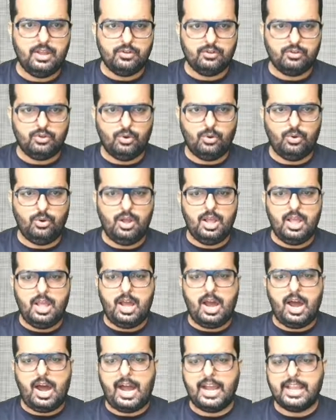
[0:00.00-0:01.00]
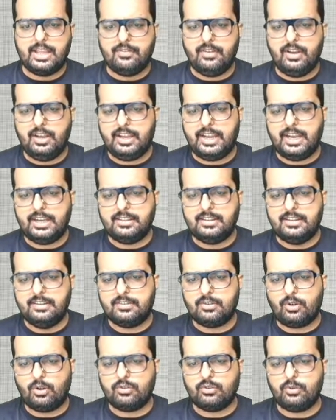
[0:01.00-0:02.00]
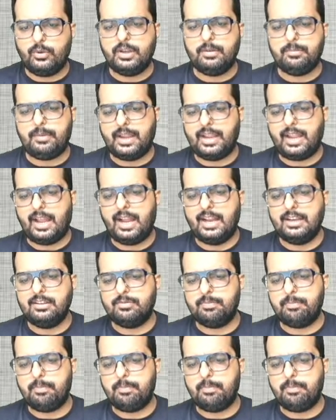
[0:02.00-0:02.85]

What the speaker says: So I will get this also in my hands,